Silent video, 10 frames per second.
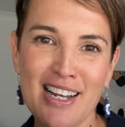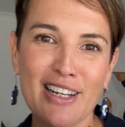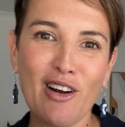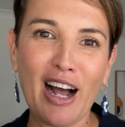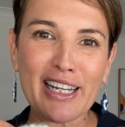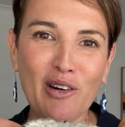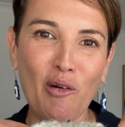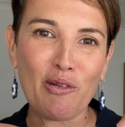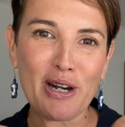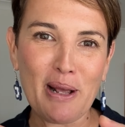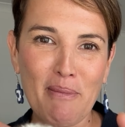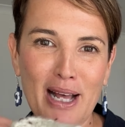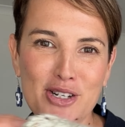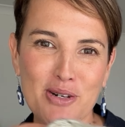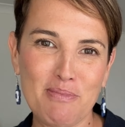You know, I can already
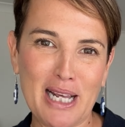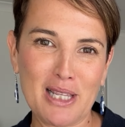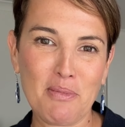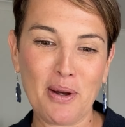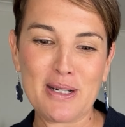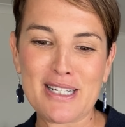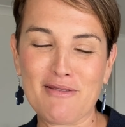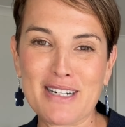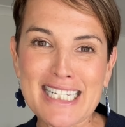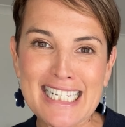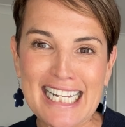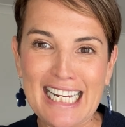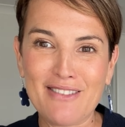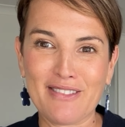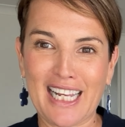imagine being the person
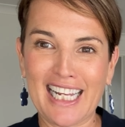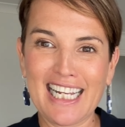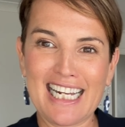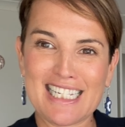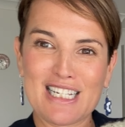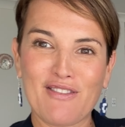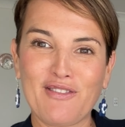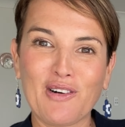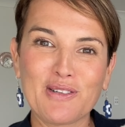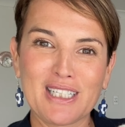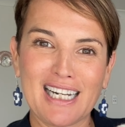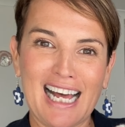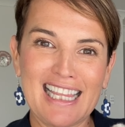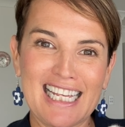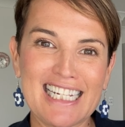receiving as it's folded
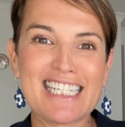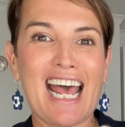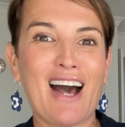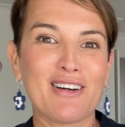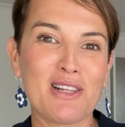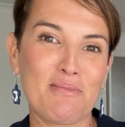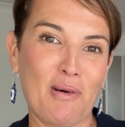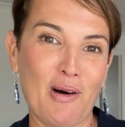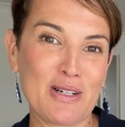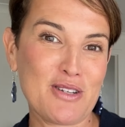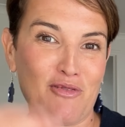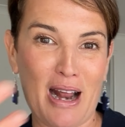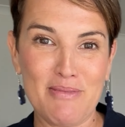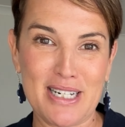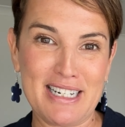like this, out of the box,
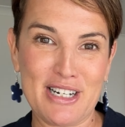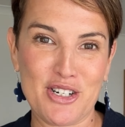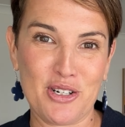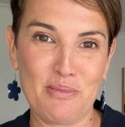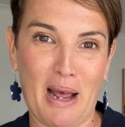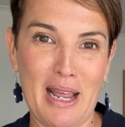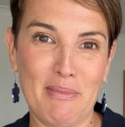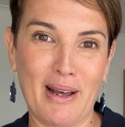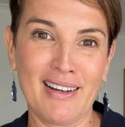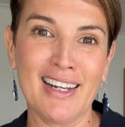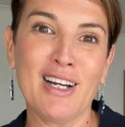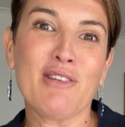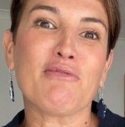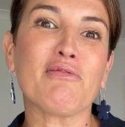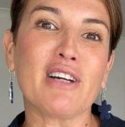wrapped in tissue paper,
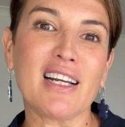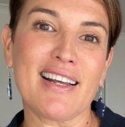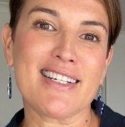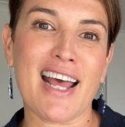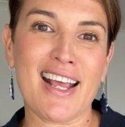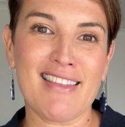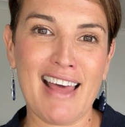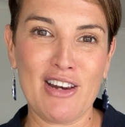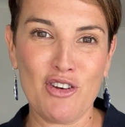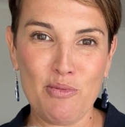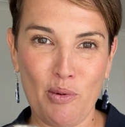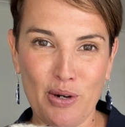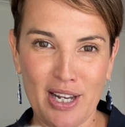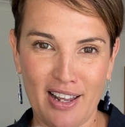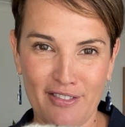really taking that
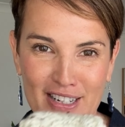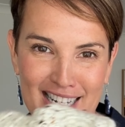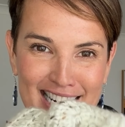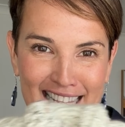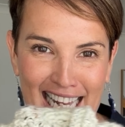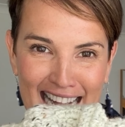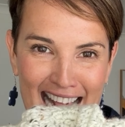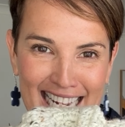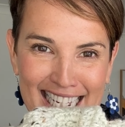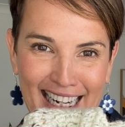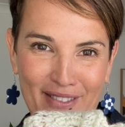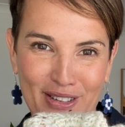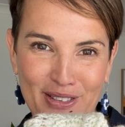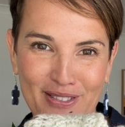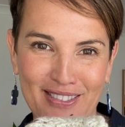newborn gift to the next
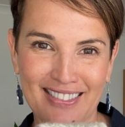level.